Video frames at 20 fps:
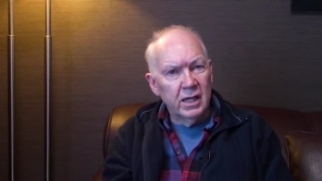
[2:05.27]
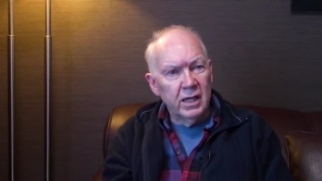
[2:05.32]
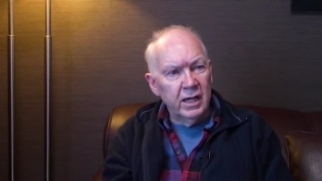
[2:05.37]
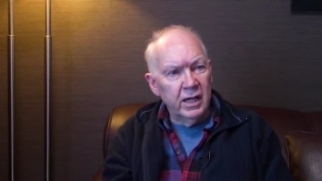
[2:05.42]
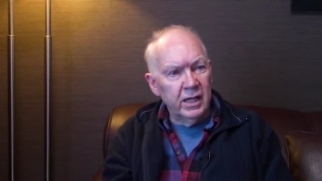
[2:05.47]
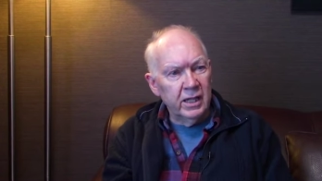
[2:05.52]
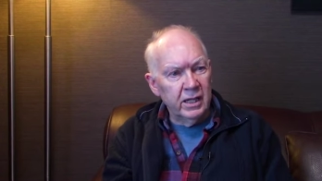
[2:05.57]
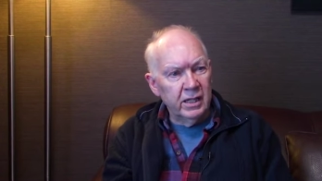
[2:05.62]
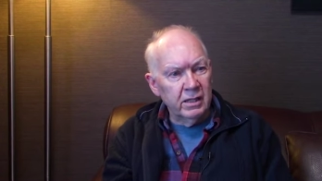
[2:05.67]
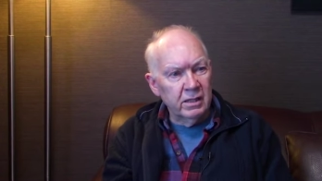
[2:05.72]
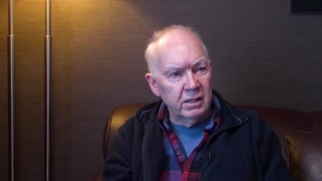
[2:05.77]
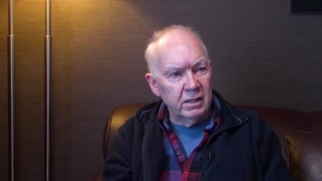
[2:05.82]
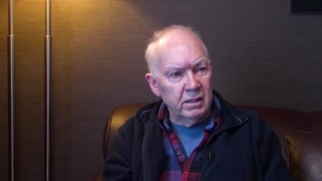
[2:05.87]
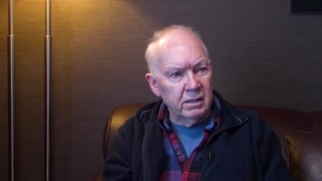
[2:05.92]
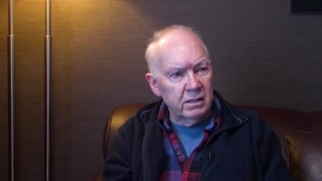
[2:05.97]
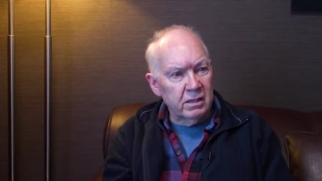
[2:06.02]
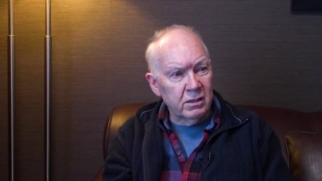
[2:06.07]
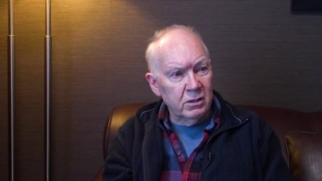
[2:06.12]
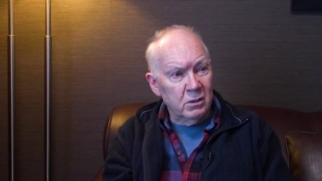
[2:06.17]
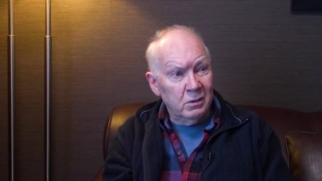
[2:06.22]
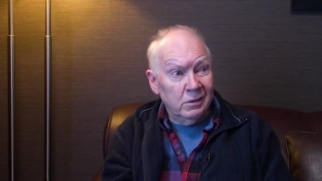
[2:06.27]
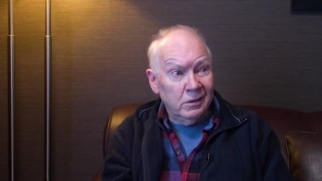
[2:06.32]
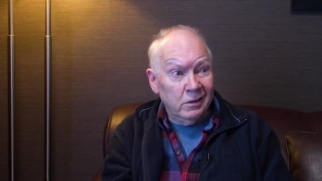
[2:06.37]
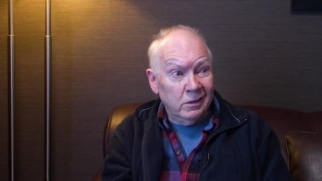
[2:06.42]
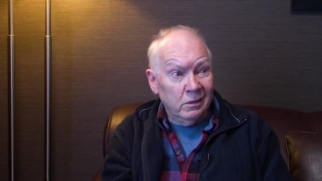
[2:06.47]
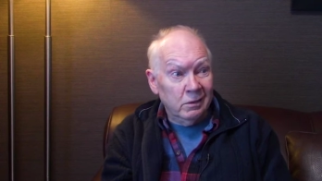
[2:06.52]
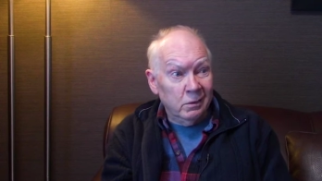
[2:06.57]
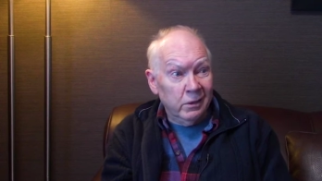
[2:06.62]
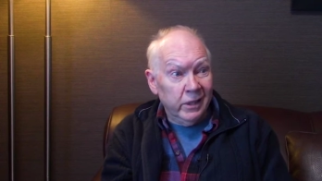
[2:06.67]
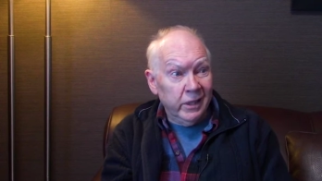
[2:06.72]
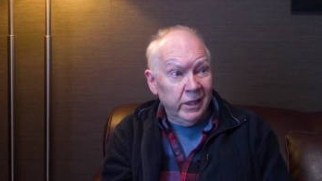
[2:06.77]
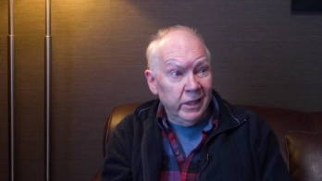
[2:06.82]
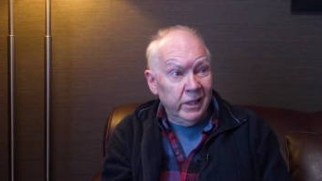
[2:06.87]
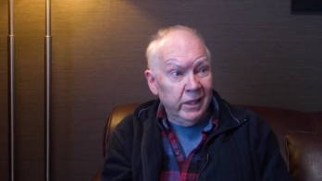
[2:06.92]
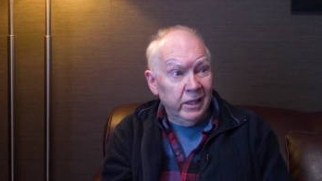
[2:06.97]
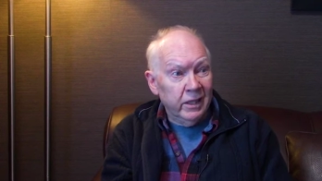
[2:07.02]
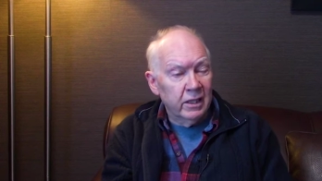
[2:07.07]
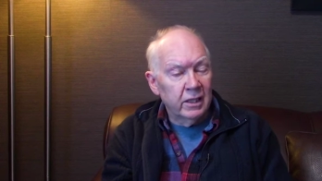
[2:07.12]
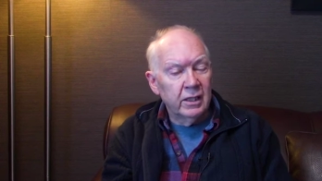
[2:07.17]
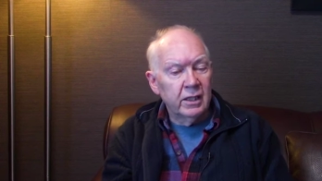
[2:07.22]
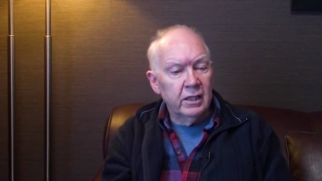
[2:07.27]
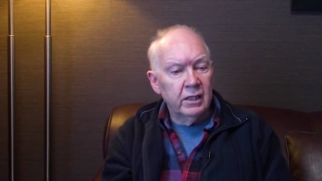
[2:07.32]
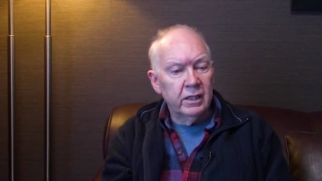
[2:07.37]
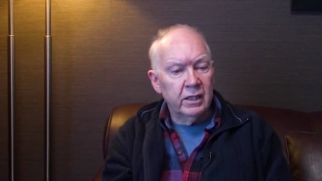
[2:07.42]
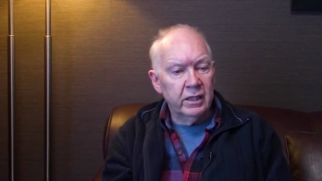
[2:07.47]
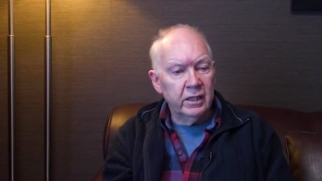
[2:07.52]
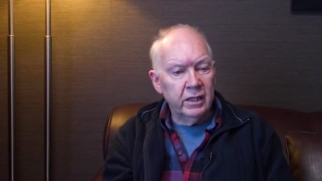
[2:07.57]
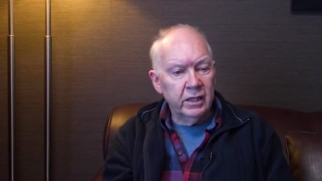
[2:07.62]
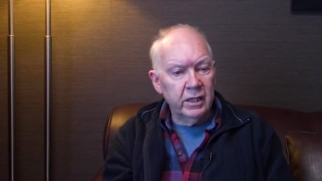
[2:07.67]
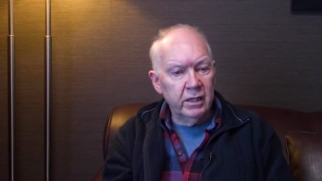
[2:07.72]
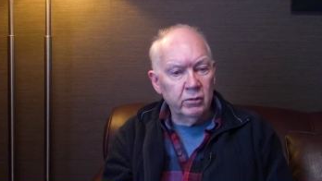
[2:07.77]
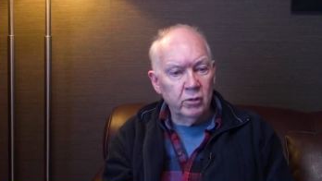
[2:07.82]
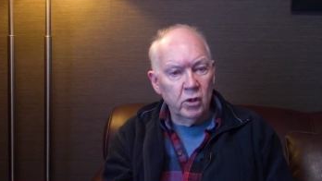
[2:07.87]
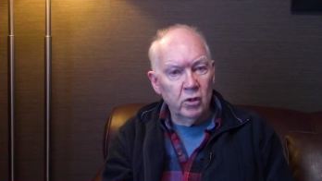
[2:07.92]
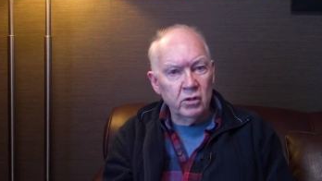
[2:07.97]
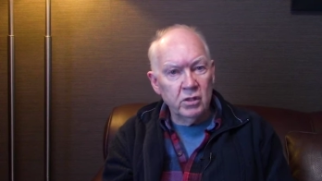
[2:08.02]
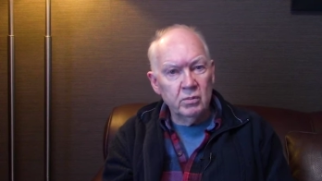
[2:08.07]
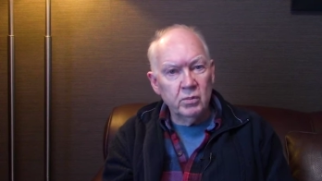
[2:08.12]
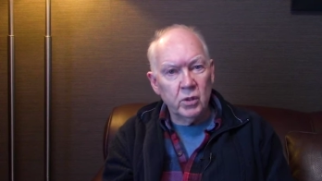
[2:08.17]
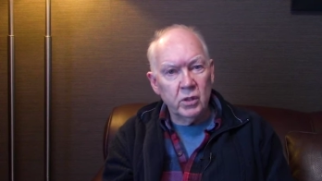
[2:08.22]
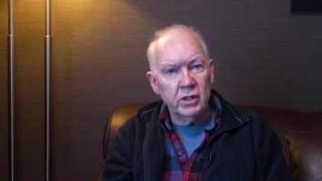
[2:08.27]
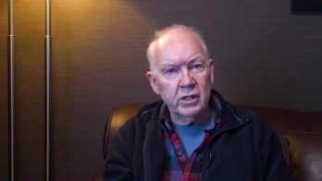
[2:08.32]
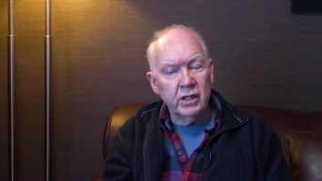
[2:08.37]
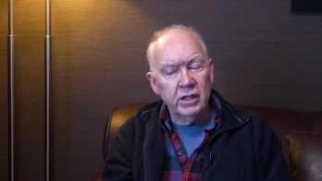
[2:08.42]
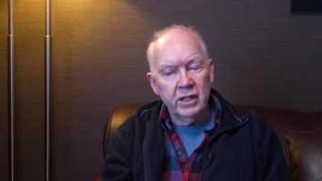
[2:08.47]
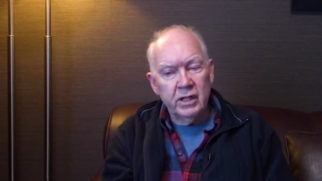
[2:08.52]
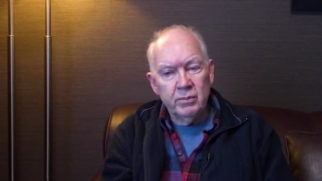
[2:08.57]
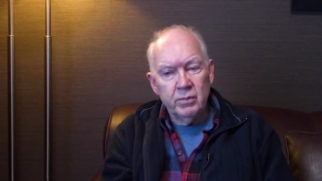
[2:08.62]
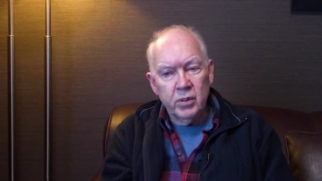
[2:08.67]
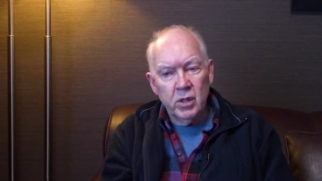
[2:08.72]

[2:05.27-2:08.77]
And so, well, okay. And I wrote the book, and I